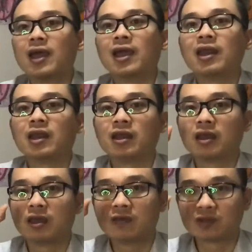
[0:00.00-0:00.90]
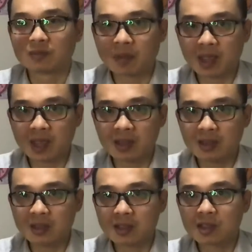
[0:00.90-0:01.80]
And if it's
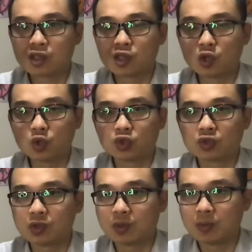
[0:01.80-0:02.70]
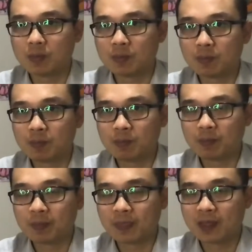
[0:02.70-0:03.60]
pain, use
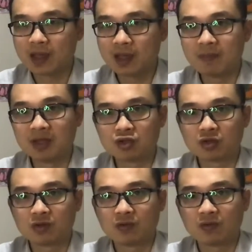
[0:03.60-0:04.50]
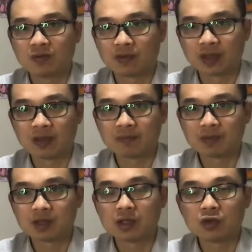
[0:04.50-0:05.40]
image for them.
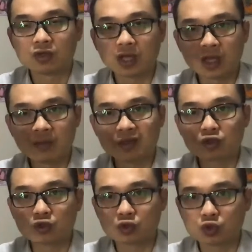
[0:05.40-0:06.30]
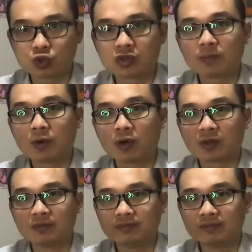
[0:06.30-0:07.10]
Use image to choose the point.